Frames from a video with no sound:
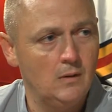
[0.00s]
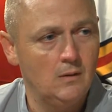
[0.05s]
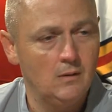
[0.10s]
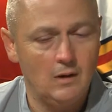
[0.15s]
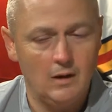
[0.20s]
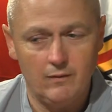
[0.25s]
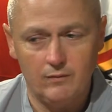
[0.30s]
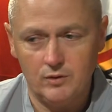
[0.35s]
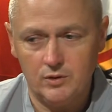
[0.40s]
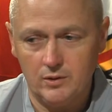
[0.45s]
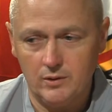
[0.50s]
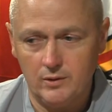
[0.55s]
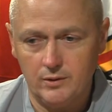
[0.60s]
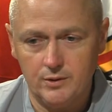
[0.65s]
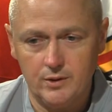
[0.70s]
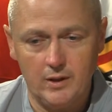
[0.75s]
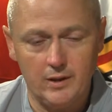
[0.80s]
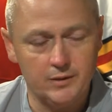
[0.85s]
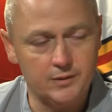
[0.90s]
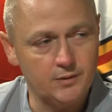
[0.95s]
Obviously a
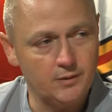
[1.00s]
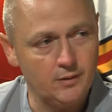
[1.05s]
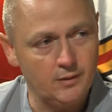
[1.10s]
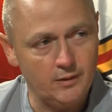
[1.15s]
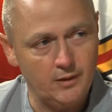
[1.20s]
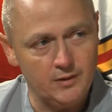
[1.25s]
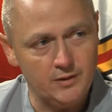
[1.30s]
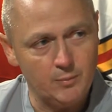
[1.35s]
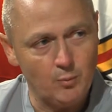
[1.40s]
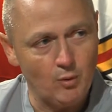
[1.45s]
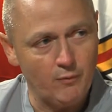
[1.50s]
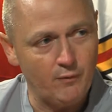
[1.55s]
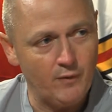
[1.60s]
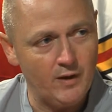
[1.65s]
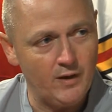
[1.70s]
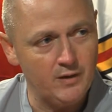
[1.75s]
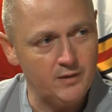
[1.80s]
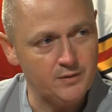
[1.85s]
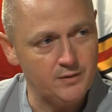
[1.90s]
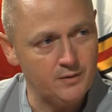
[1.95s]
chance to get some more
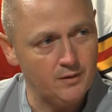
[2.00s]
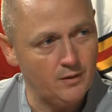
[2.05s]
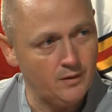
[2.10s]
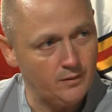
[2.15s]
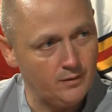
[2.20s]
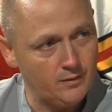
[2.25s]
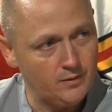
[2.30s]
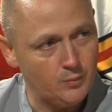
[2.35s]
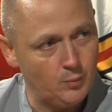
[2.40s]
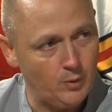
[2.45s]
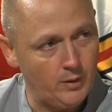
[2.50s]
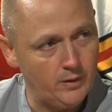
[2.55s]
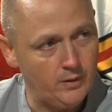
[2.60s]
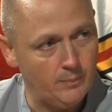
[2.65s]
fans this week.